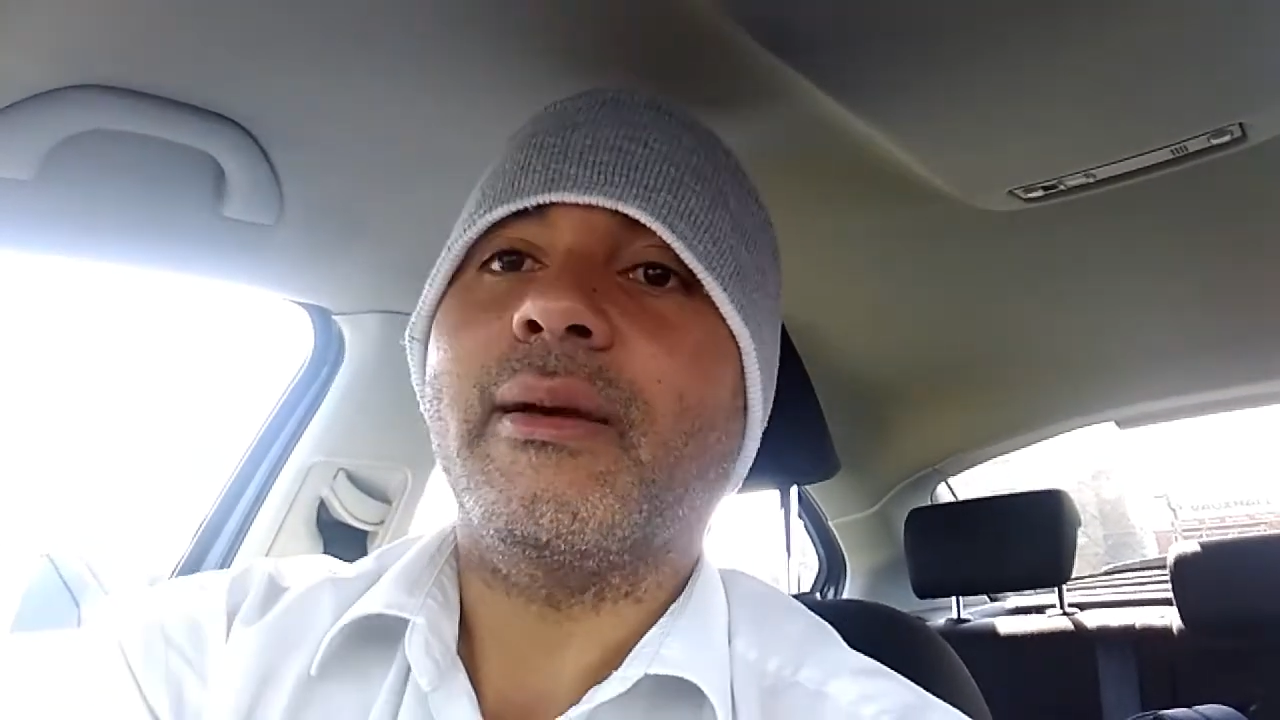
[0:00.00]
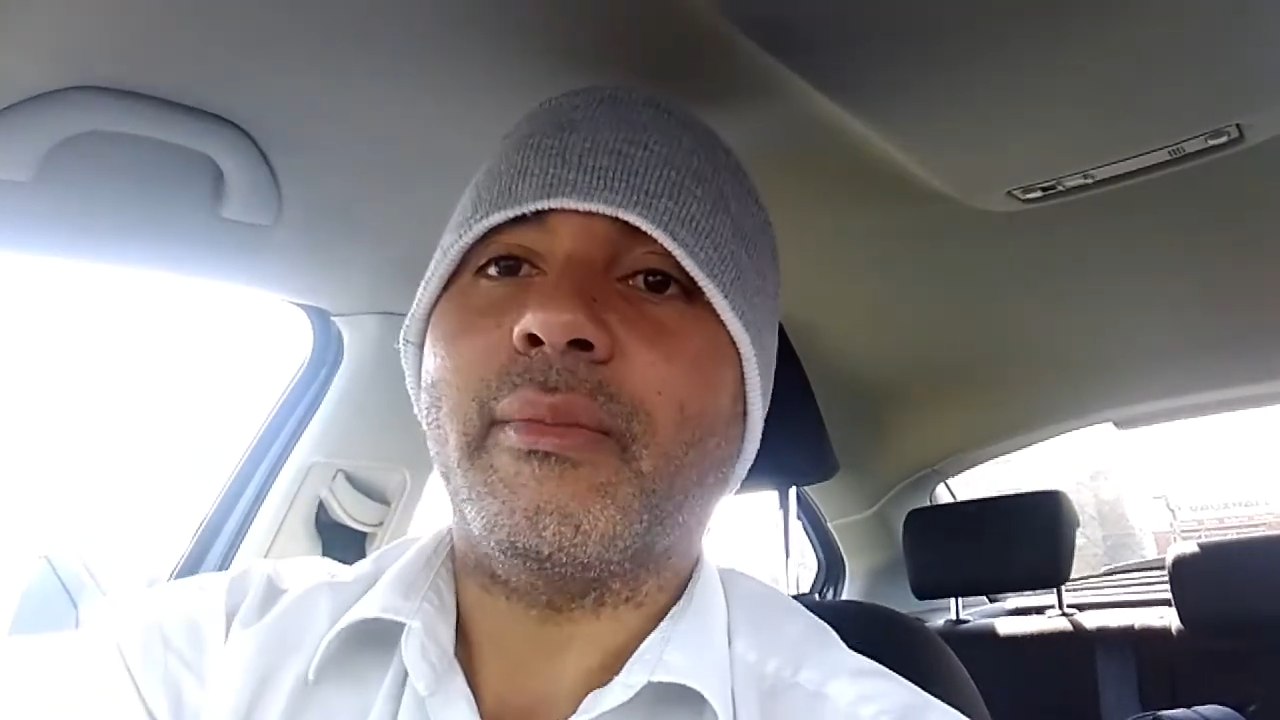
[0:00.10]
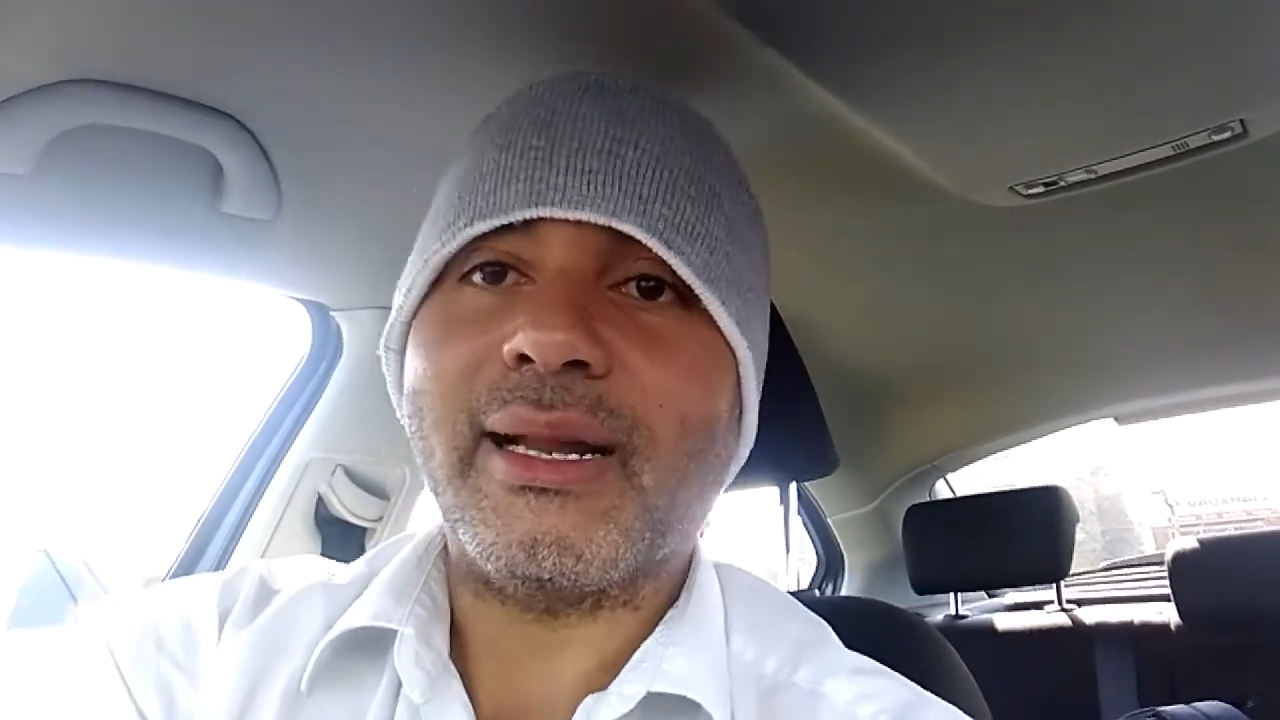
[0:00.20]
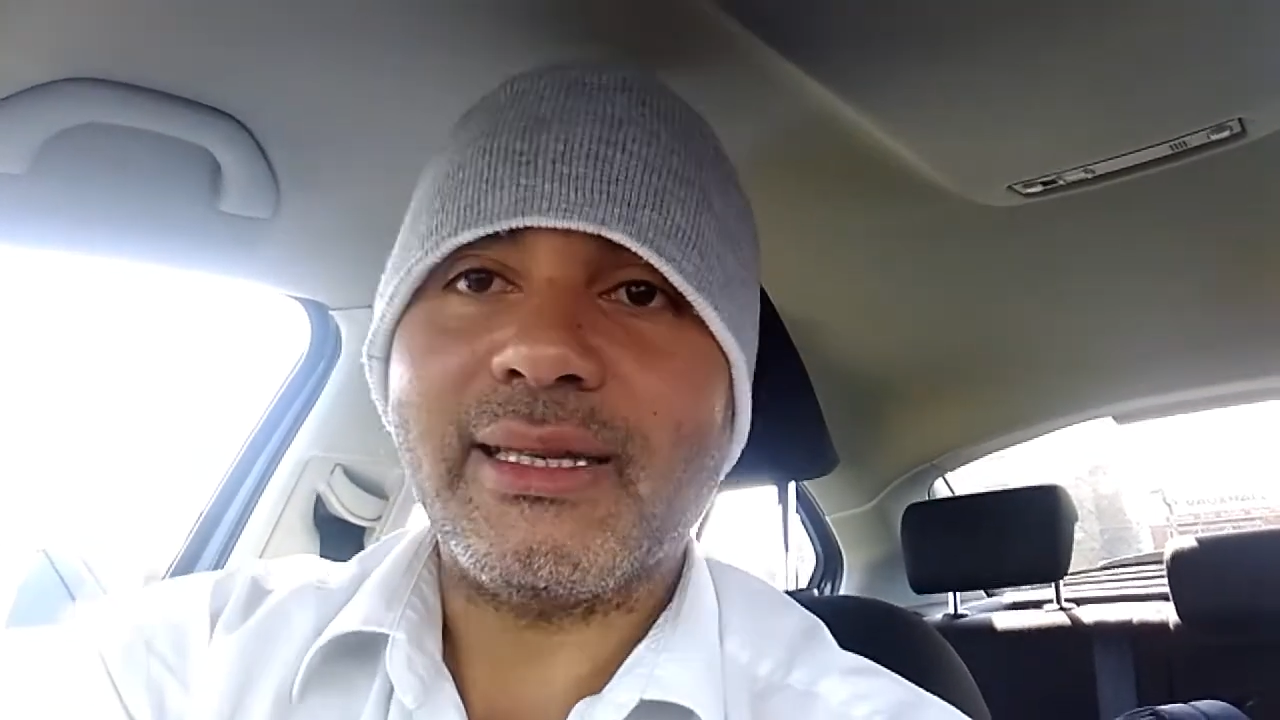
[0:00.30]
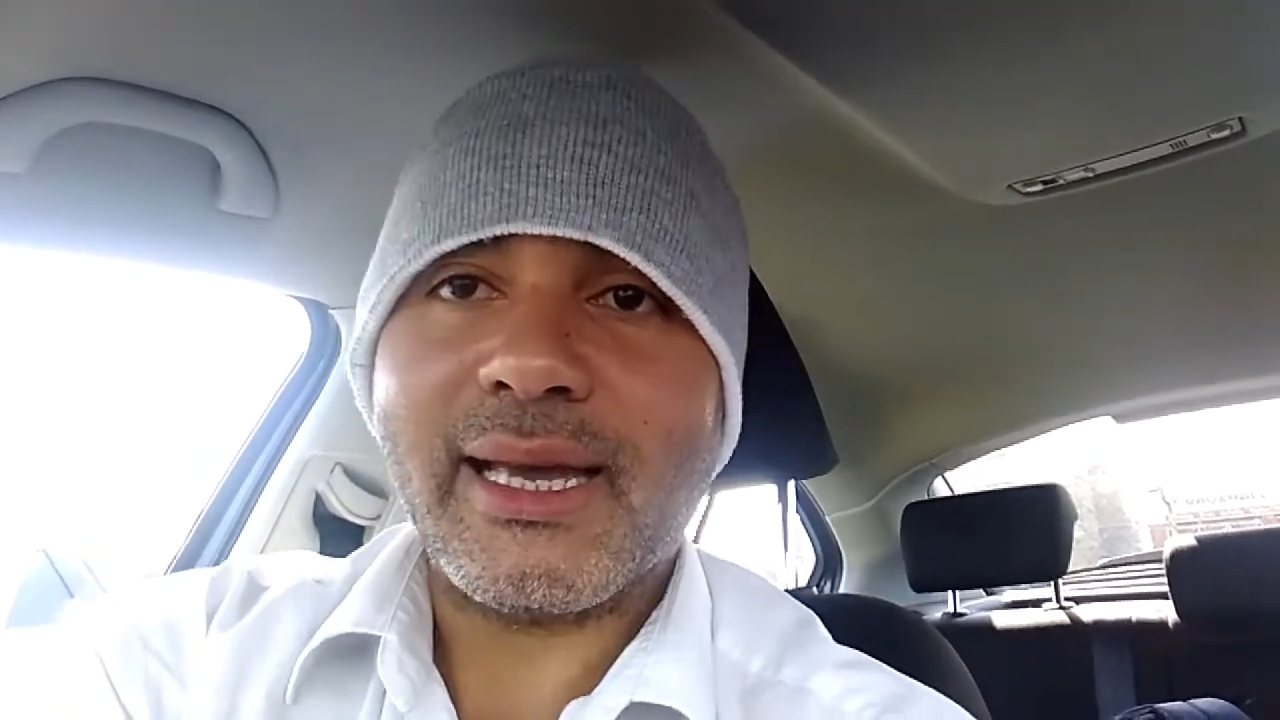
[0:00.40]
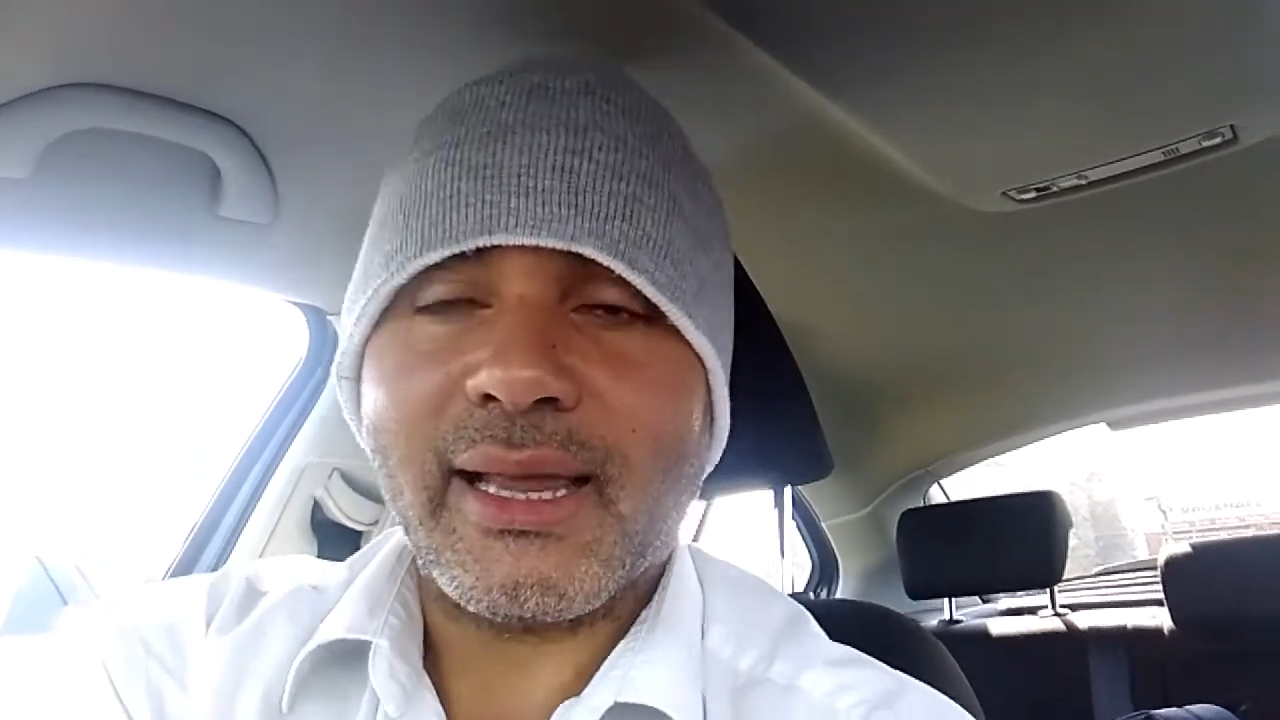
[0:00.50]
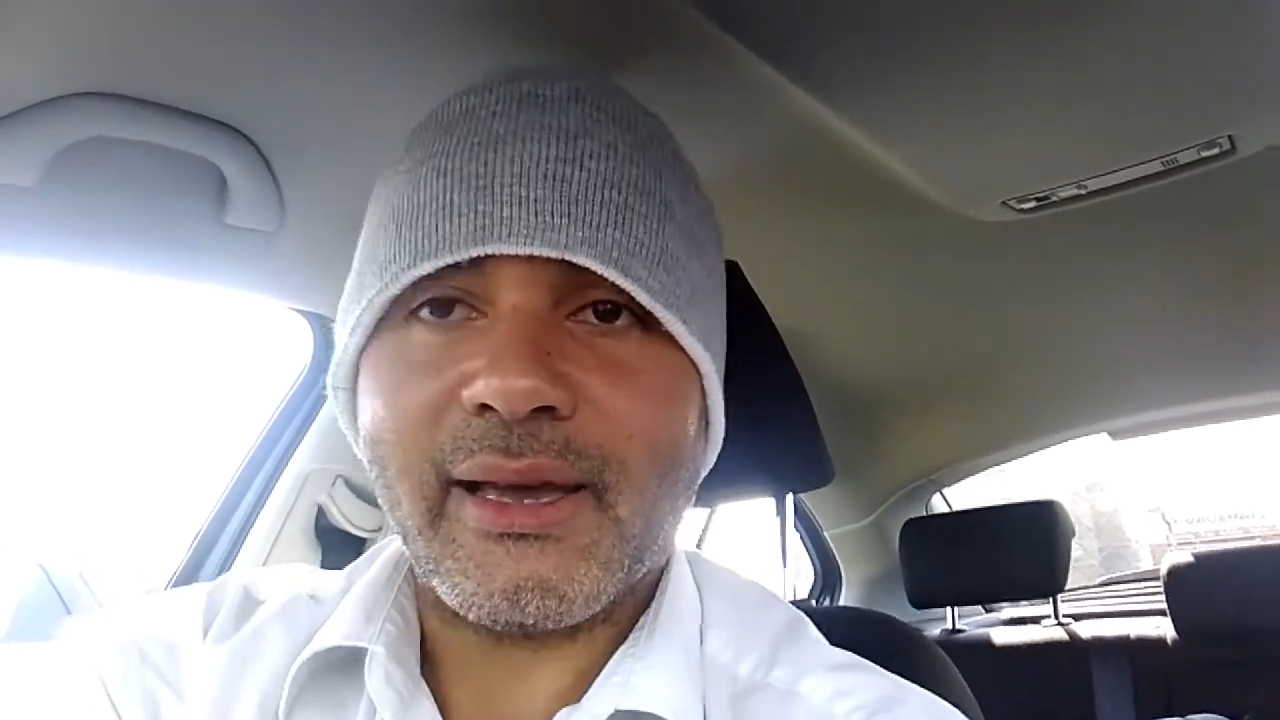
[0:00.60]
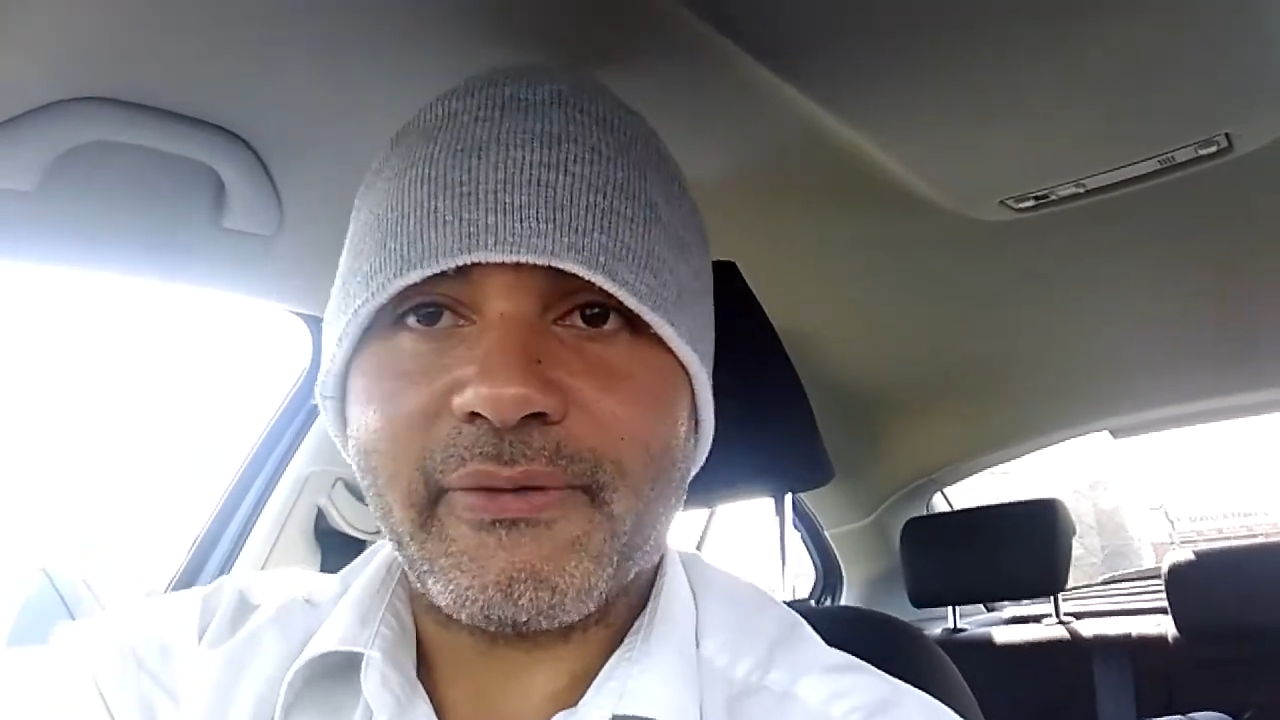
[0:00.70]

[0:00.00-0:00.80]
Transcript: Mandela